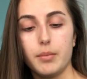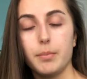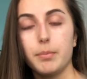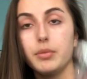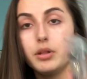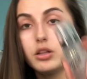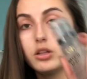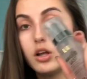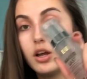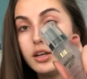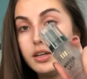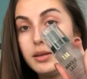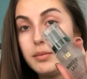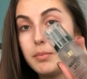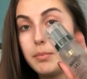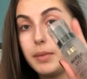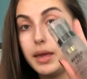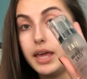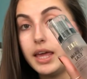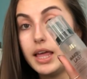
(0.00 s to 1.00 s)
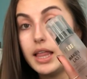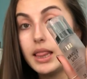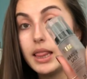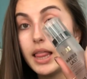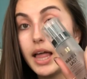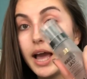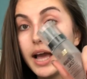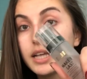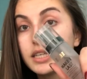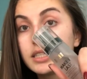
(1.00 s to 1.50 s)
Milani Make It
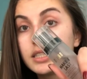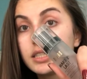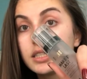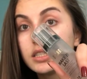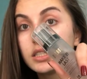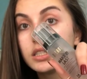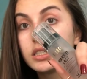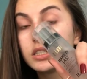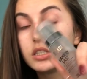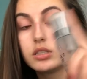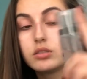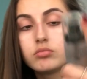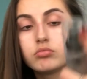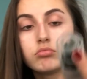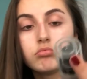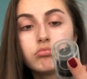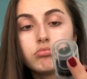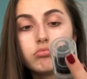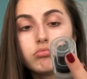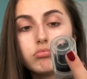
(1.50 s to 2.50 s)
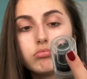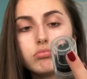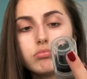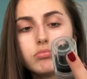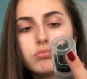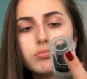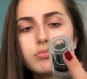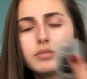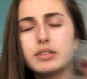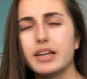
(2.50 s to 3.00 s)
Last
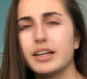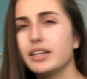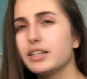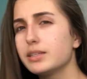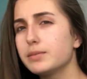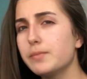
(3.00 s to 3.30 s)
setting